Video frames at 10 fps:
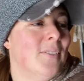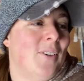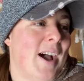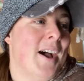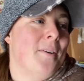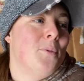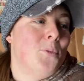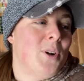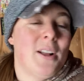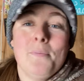uh,
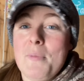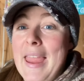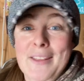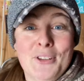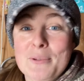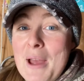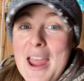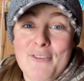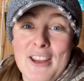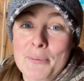answered my
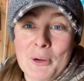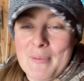Facebook